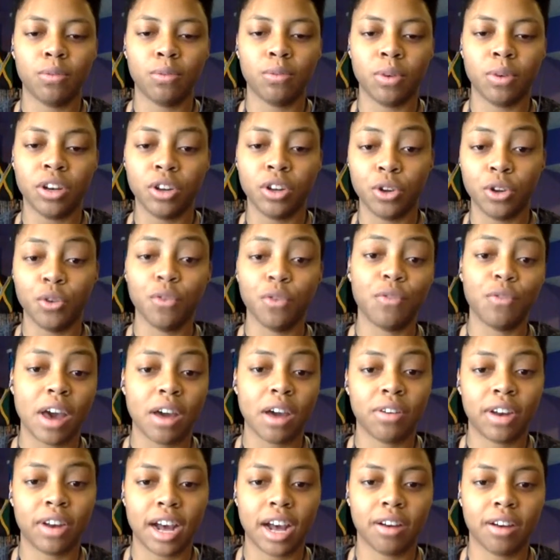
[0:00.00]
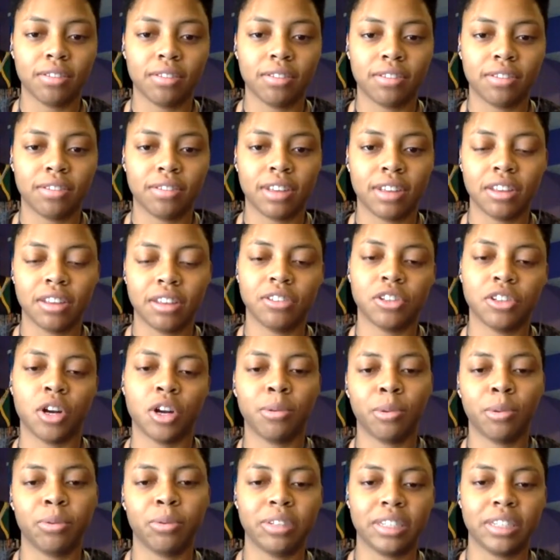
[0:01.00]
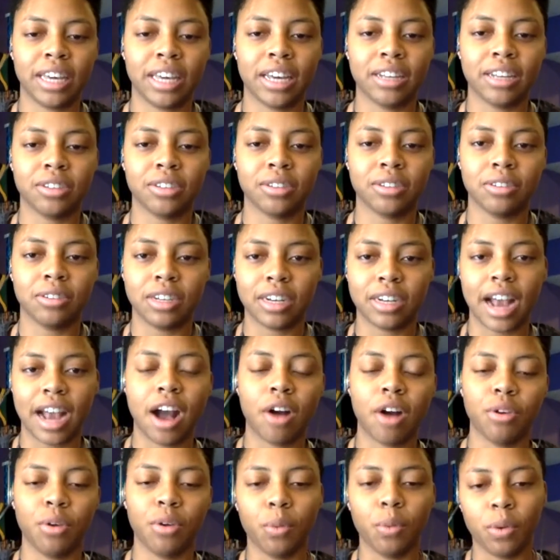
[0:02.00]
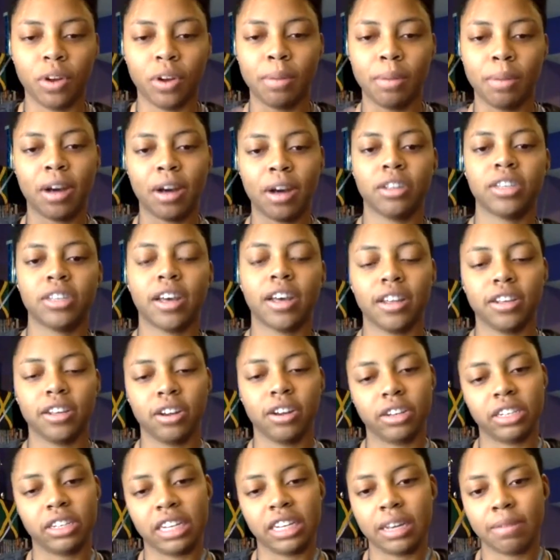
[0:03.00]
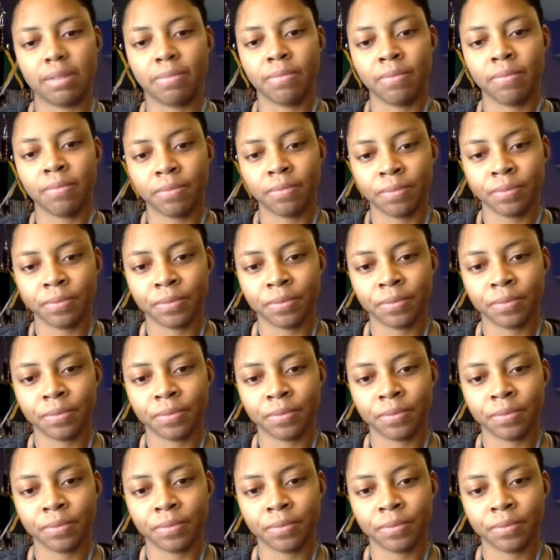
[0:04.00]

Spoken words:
when you found out that the tournament was canceled and how you went about telling your team?